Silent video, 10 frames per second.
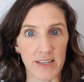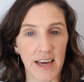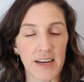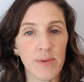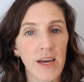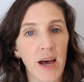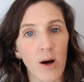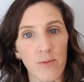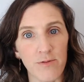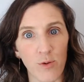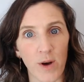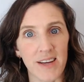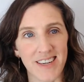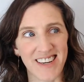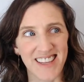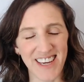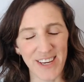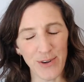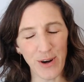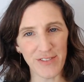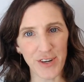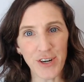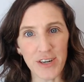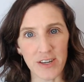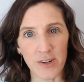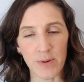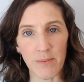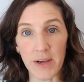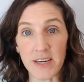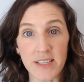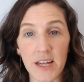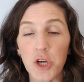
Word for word: That can be a helpful way to kind of let you off the hook a little bit because then